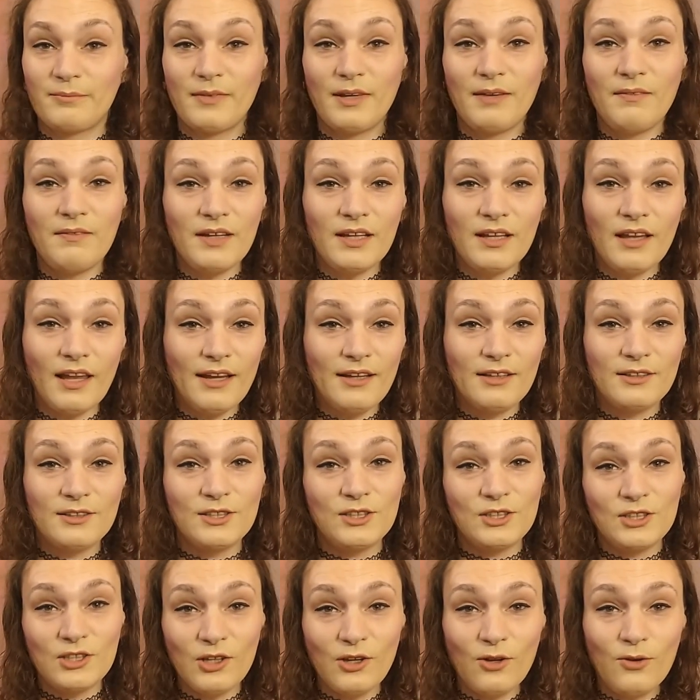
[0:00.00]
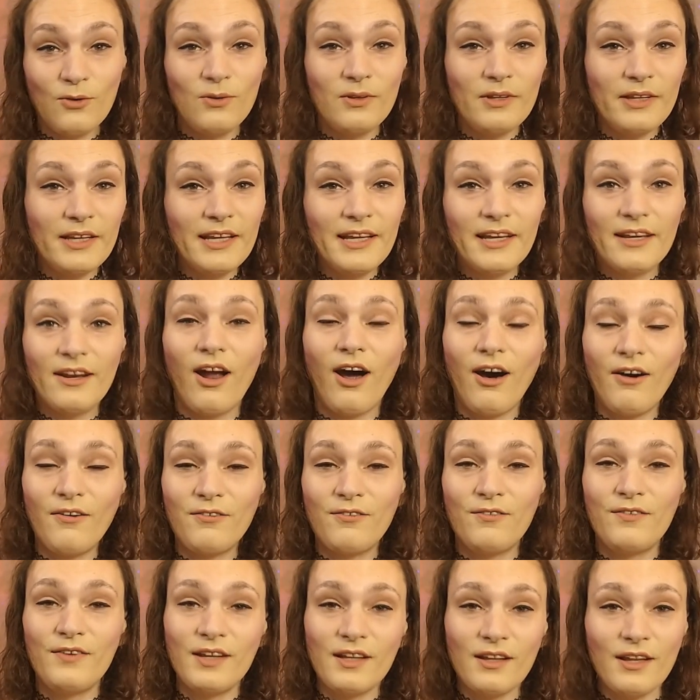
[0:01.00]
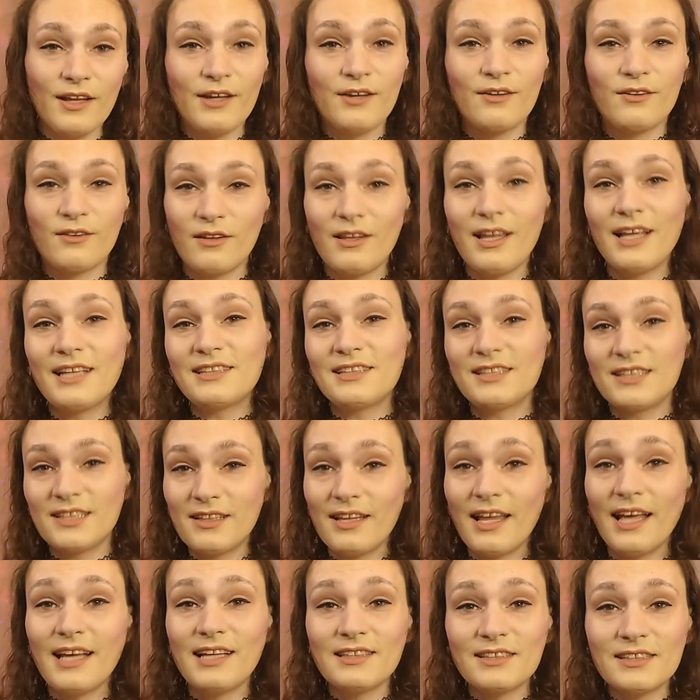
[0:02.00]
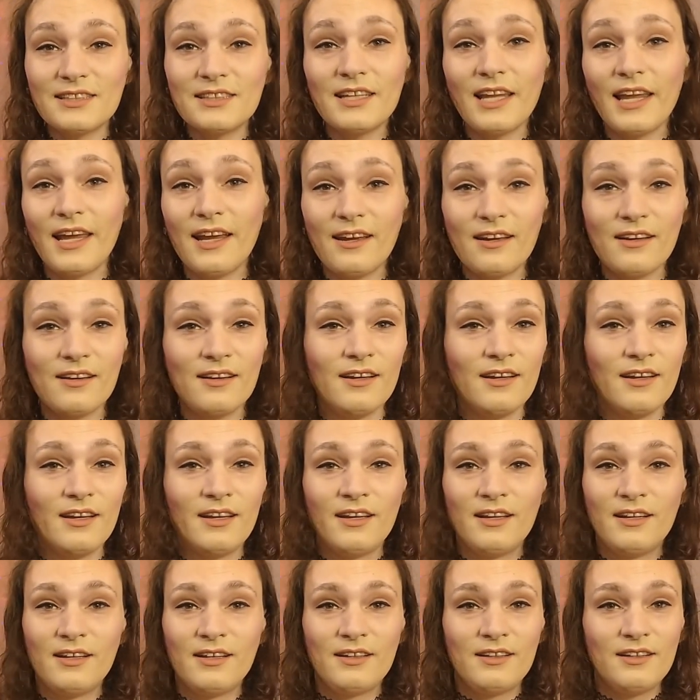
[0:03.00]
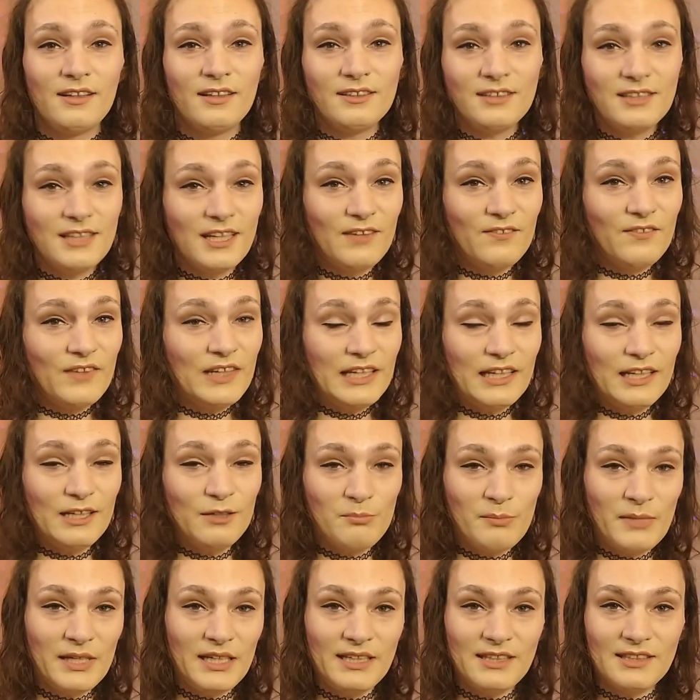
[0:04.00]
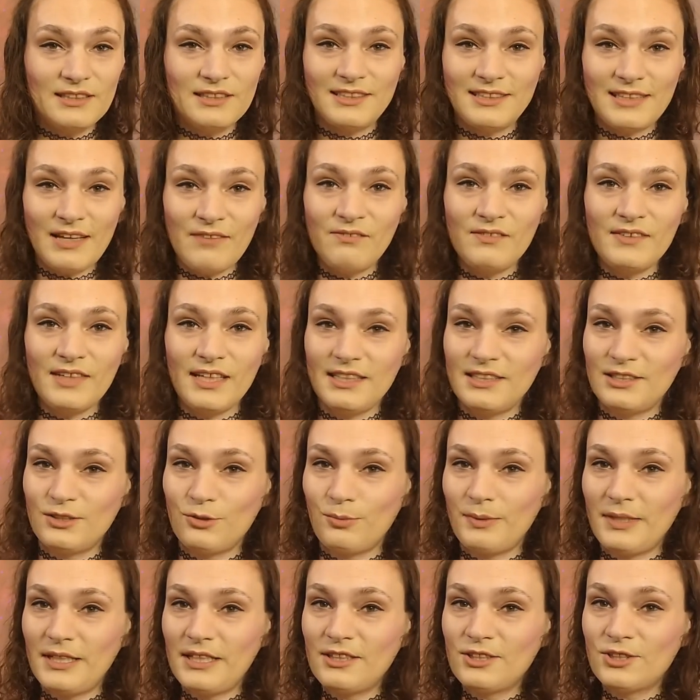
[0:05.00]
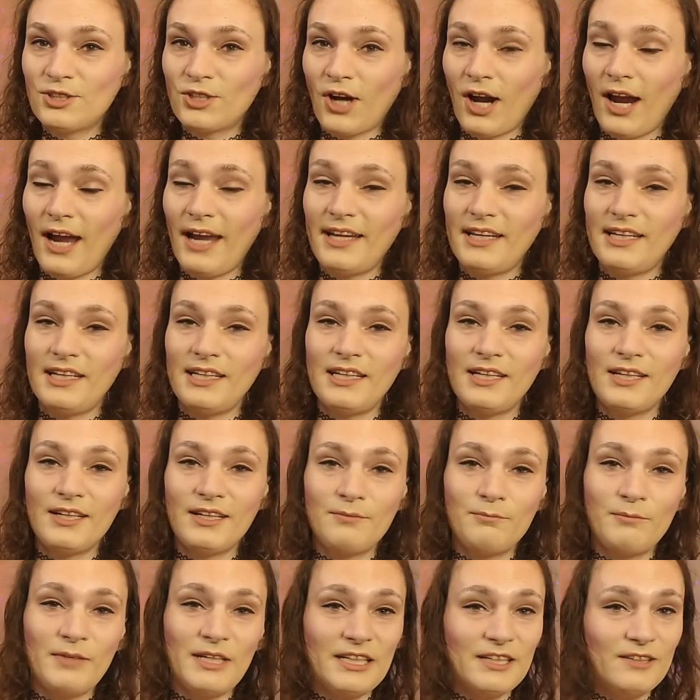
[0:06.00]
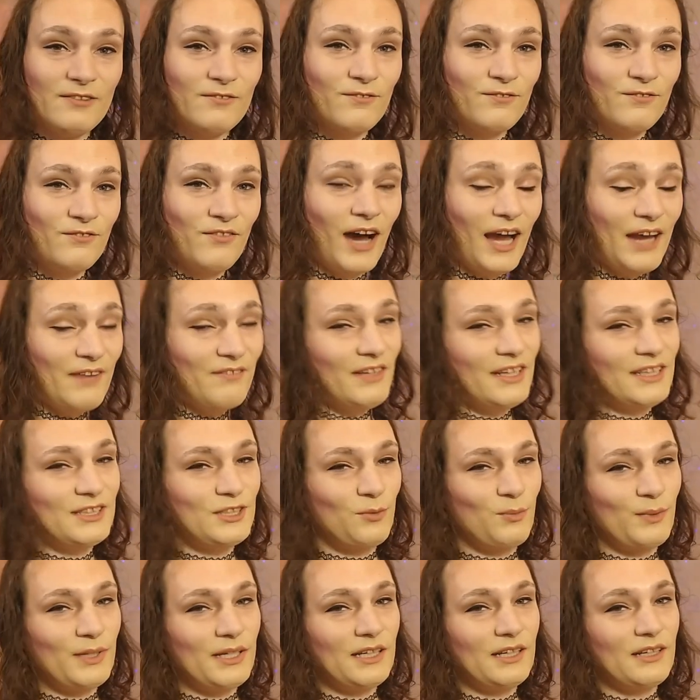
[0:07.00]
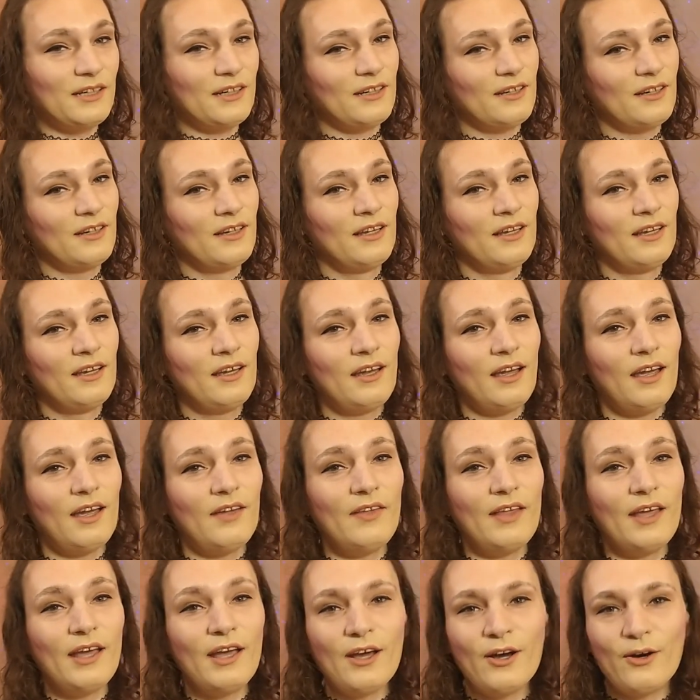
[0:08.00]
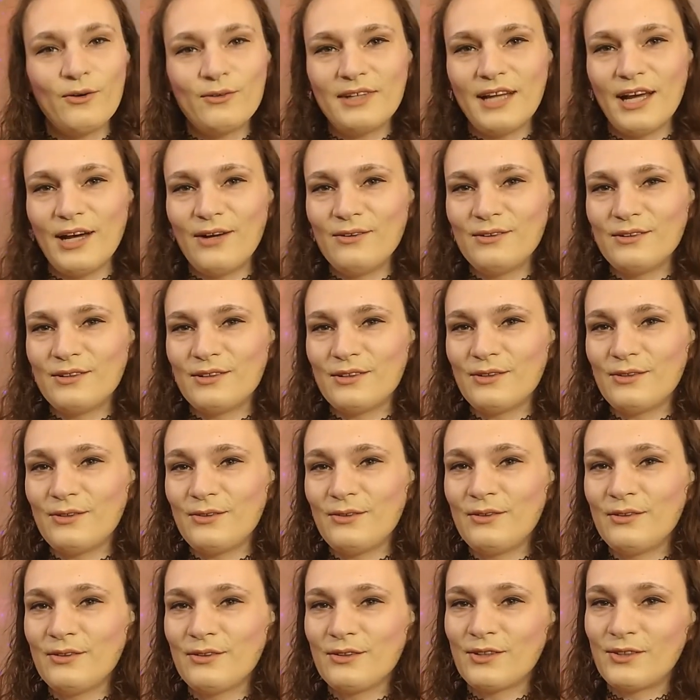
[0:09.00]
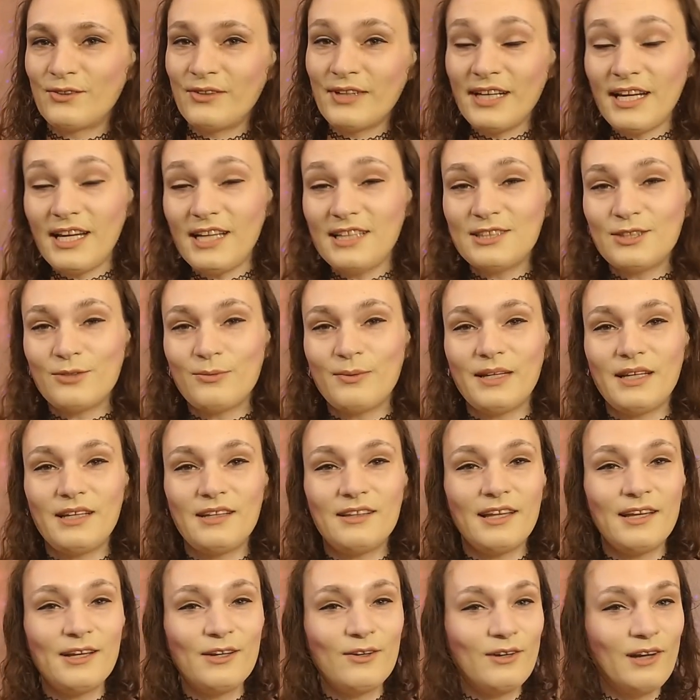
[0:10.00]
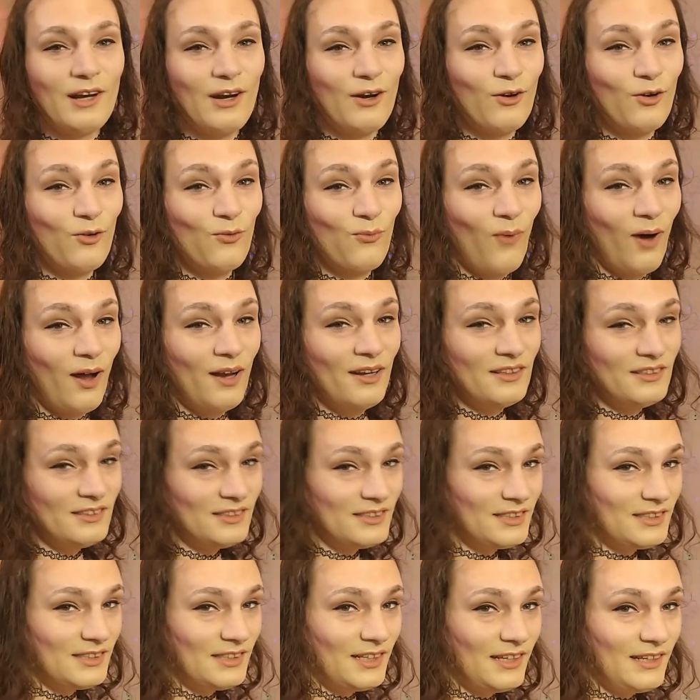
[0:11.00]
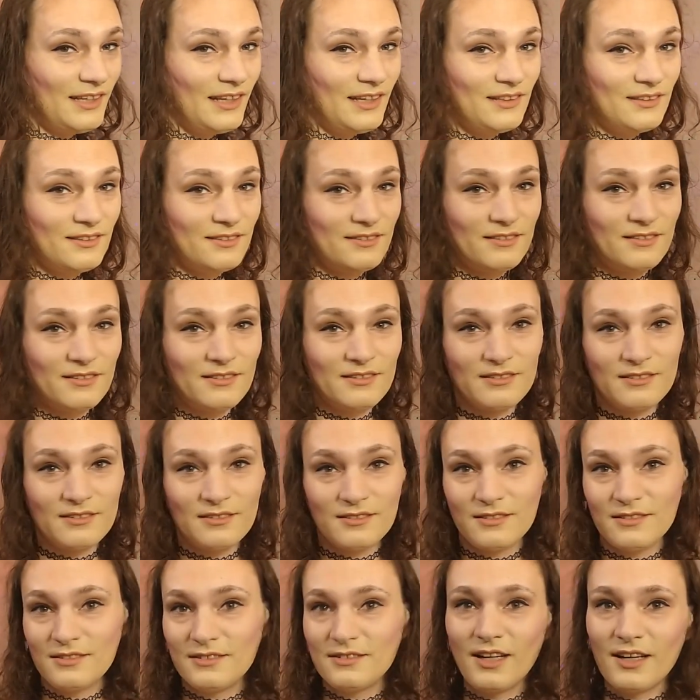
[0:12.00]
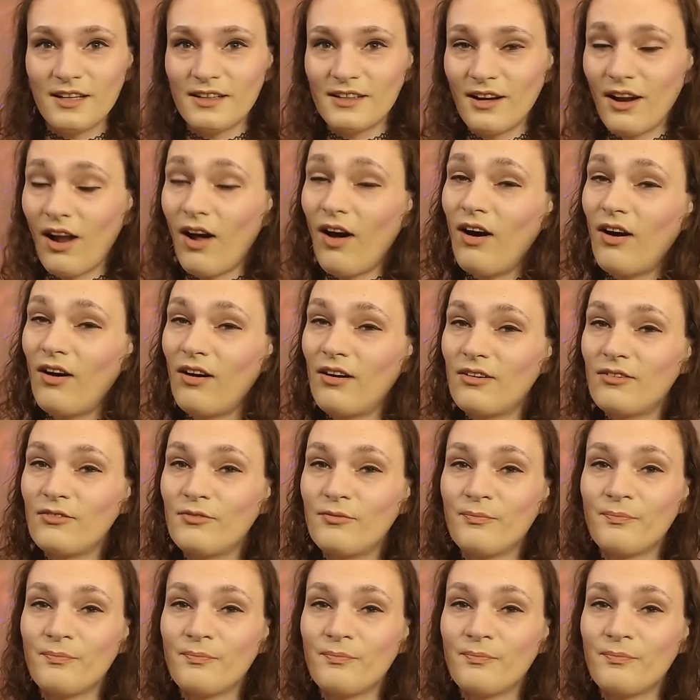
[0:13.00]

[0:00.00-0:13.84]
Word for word: you think like slowly get off of it, like less and less. Like, instead of eating meat seven days a week, try eating meat five days a week, and then go down to three days a week, then go down to once, and then none at all.